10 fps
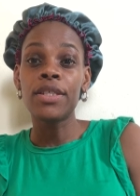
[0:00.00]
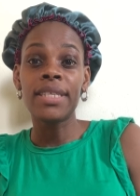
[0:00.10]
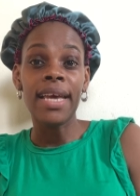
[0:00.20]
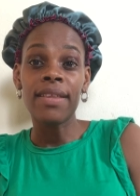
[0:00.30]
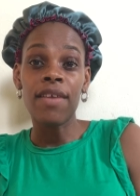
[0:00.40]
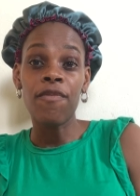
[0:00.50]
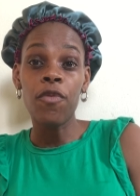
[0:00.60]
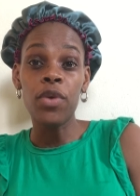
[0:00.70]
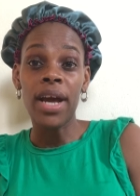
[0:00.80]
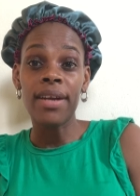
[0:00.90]
get a
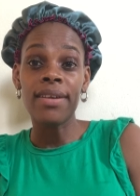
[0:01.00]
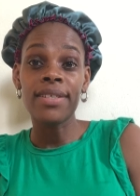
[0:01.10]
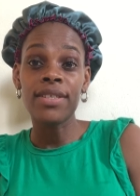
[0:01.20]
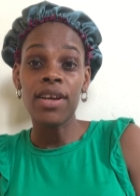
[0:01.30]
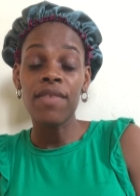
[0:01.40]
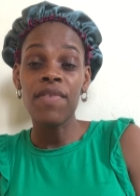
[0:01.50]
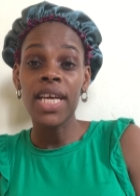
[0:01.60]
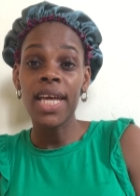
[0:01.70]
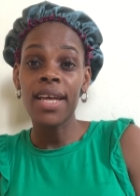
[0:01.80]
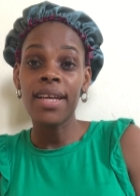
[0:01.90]
food handler
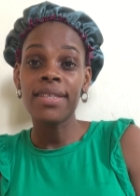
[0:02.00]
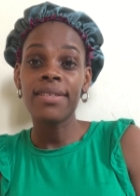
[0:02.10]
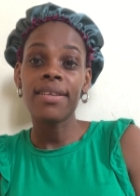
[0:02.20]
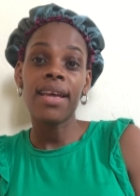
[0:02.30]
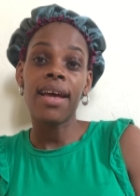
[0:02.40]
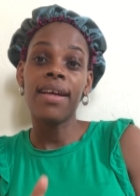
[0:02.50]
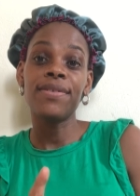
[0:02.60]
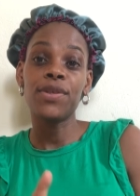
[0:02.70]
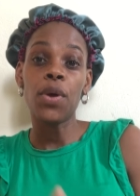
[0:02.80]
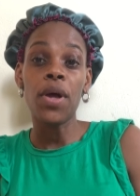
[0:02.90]
certificate,
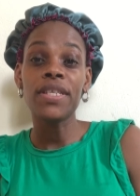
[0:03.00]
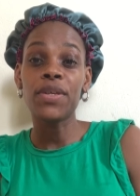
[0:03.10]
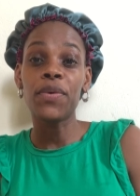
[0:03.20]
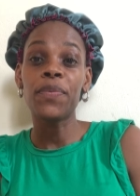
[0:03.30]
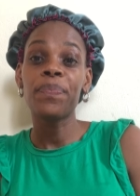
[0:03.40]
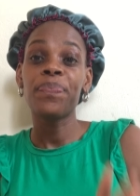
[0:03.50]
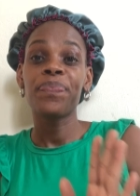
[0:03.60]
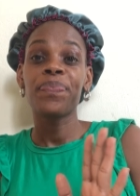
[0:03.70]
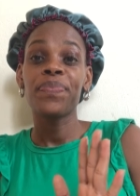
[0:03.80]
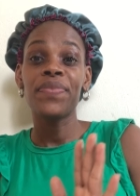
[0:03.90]
and also
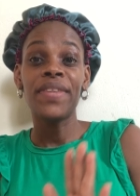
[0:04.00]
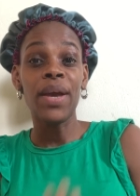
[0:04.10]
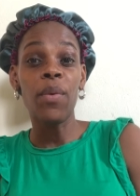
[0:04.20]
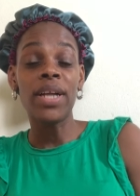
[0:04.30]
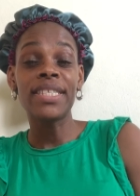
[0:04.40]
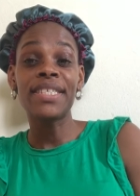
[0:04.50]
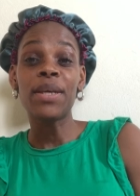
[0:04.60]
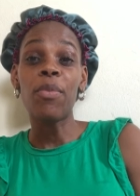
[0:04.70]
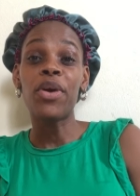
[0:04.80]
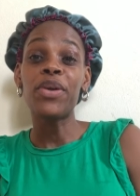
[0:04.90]
they wanted
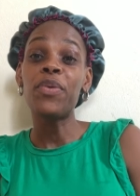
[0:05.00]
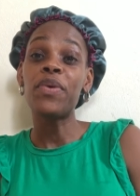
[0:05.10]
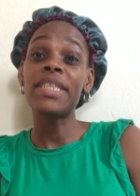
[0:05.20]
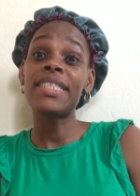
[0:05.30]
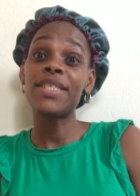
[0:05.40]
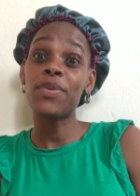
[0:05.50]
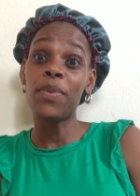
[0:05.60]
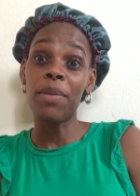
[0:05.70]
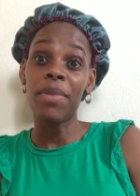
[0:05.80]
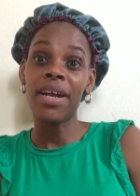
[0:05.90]
someone who could
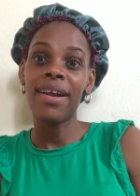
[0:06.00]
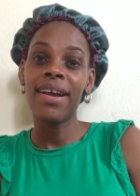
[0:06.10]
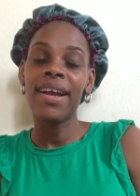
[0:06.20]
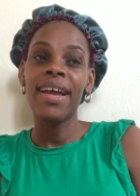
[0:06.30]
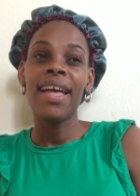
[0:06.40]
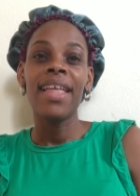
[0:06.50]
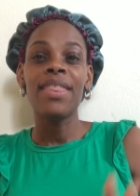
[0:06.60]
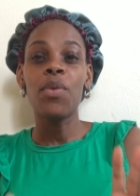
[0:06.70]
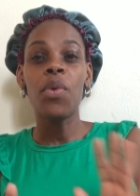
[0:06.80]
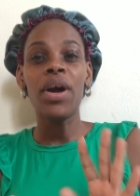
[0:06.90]
swim.
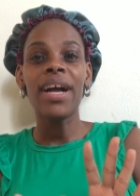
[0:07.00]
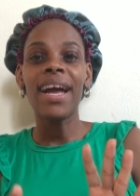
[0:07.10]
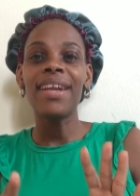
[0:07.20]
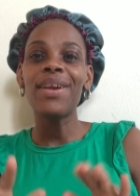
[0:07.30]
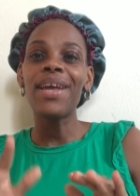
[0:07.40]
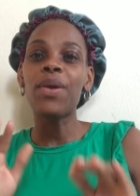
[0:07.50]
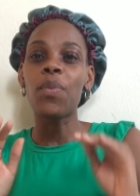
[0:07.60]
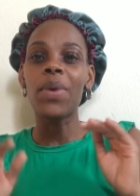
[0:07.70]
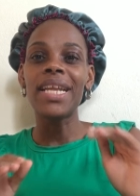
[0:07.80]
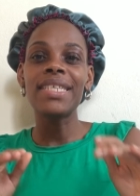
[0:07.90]
They were kind of like
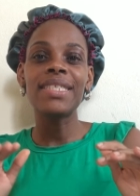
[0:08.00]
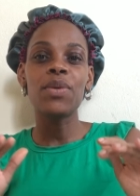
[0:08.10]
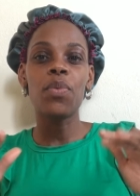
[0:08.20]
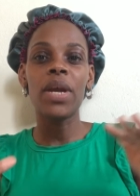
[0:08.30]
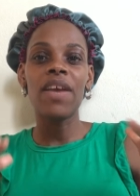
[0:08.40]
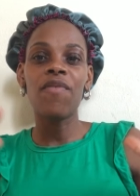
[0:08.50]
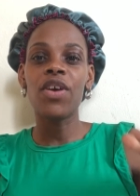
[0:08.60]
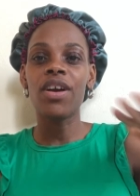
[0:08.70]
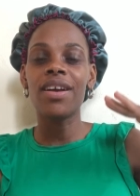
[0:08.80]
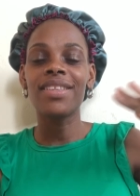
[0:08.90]
willing to
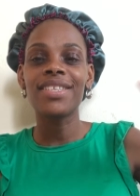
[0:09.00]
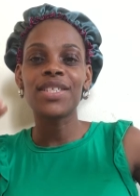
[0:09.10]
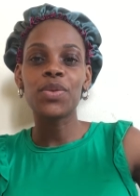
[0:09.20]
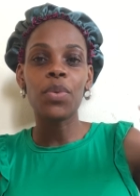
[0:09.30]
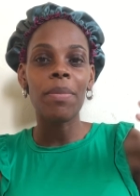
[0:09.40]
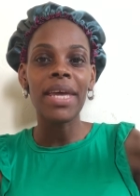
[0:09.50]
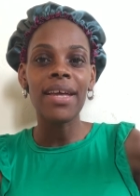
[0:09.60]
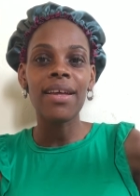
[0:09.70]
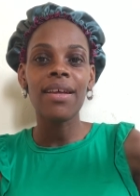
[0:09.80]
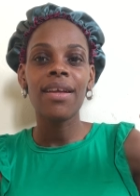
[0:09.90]
waiver the
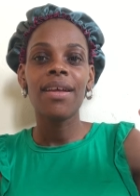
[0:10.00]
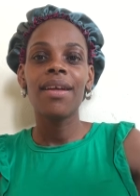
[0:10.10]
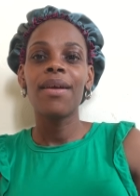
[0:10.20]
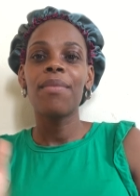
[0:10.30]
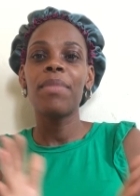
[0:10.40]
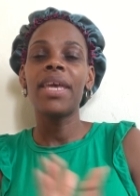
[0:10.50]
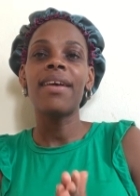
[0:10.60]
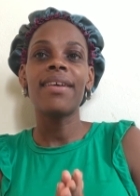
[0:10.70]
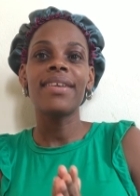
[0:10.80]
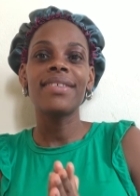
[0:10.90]
swimming
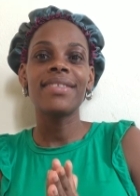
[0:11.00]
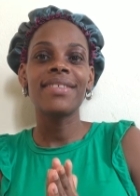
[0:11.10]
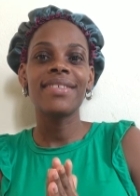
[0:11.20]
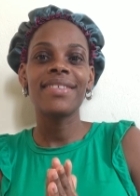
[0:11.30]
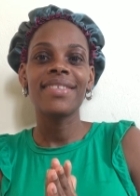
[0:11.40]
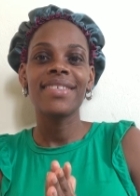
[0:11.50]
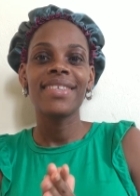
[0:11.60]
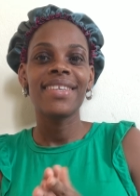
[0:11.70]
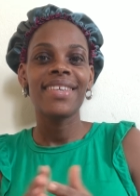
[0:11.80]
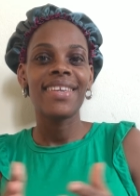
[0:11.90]
because,
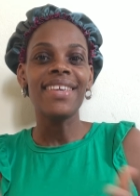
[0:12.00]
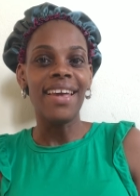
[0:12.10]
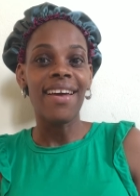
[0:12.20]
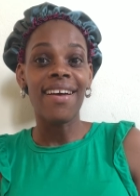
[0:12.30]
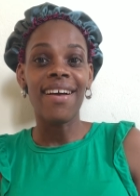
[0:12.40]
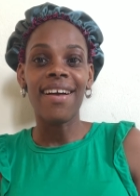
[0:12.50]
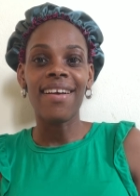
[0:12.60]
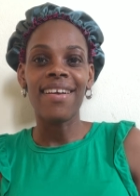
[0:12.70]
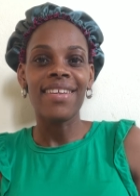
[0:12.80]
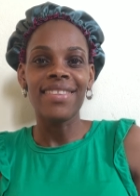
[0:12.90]
yeah,
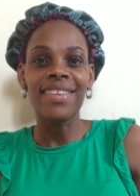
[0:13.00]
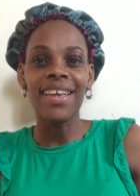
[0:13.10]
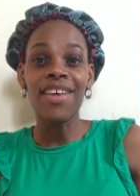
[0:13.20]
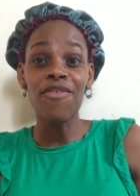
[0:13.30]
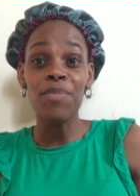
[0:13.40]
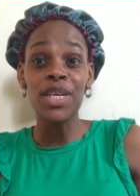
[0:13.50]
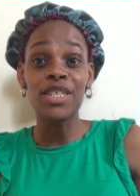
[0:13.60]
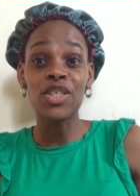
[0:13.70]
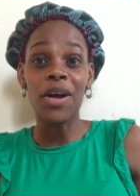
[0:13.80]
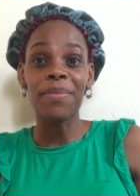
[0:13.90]
they gave me the
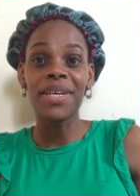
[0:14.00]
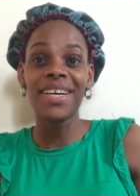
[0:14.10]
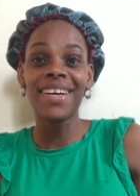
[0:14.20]
job.